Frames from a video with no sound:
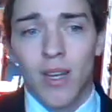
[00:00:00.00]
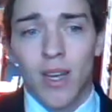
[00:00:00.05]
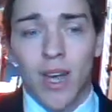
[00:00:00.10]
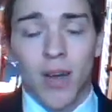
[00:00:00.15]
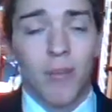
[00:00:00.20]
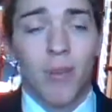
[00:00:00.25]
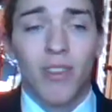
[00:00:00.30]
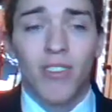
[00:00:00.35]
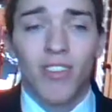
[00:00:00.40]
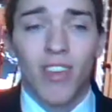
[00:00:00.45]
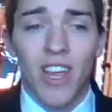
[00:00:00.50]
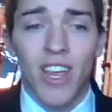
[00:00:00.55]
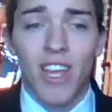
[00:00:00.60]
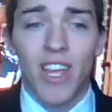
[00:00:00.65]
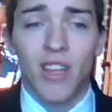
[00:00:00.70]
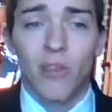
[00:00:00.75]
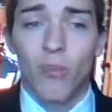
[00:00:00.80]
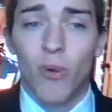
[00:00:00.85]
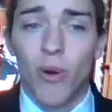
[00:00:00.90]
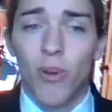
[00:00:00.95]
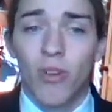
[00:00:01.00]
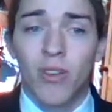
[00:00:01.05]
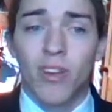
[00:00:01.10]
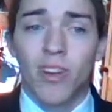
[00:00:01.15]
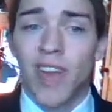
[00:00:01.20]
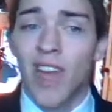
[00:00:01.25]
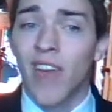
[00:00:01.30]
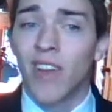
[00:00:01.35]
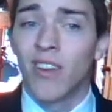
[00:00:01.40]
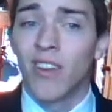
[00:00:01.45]
I'm not saying it won't
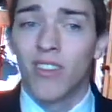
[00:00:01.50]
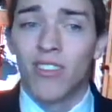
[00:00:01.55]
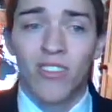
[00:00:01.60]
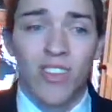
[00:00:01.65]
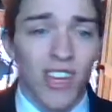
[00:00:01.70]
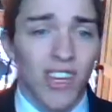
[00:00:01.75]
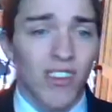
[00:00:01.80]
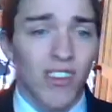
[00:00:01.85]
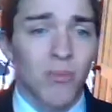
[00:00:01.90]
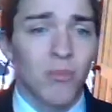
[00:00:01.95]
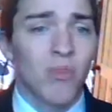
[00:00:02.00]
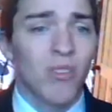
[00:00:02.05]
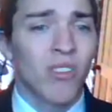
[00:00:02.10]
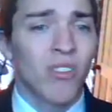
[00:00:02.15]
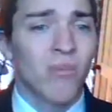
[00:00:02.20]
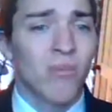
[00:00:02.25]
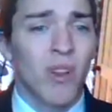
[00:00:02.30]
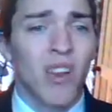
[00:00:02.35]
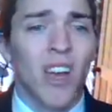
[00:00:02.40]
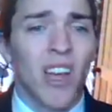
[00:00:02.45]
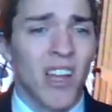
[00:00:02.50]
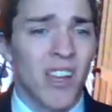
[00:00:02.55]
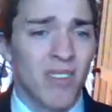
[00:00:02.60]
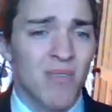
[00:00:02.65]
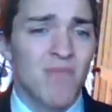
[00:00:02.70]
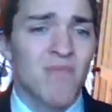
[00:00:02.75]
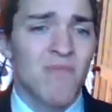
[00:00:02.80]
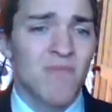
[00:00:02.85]
land on six, but I